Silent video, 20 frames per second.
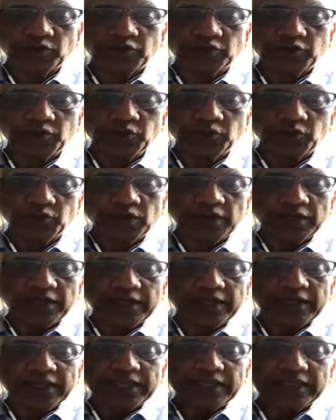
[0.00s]
to do,
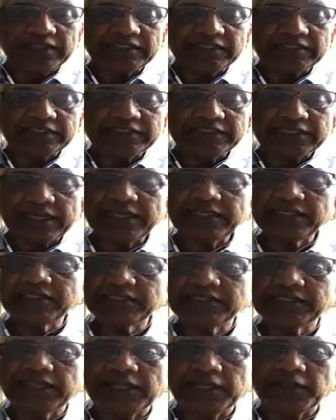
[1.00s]

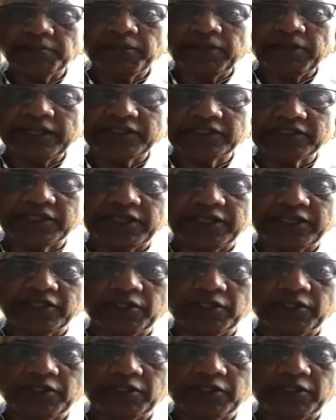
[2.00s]
changes take place in